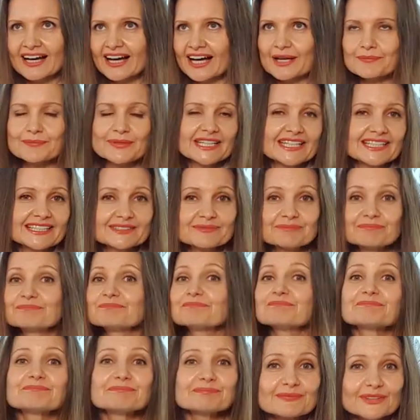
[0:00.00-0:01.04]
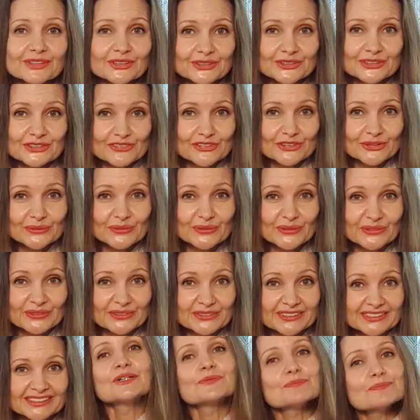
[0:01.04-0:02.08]
I mean, who'd have
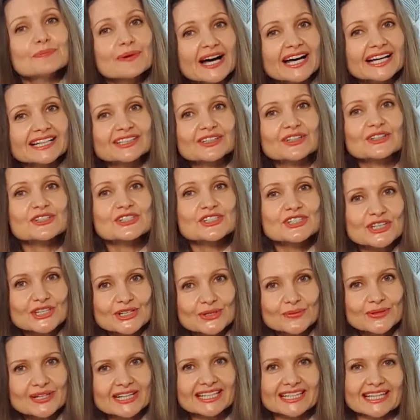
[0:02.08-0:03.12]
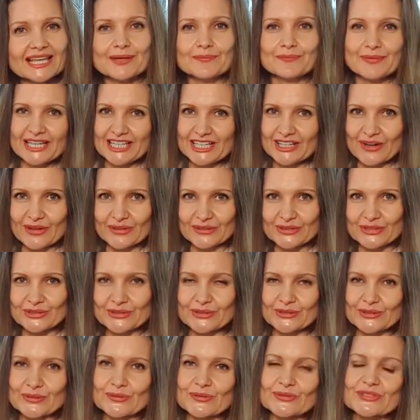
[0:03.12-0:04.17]
thought? But considering that many
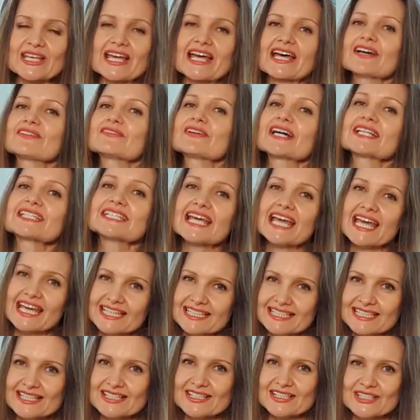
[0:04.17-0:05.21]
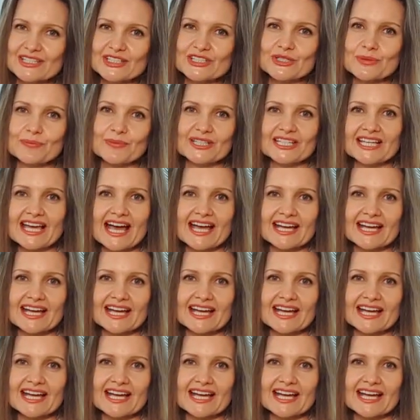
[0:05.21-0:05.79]
Goldendoodles have a tendency to be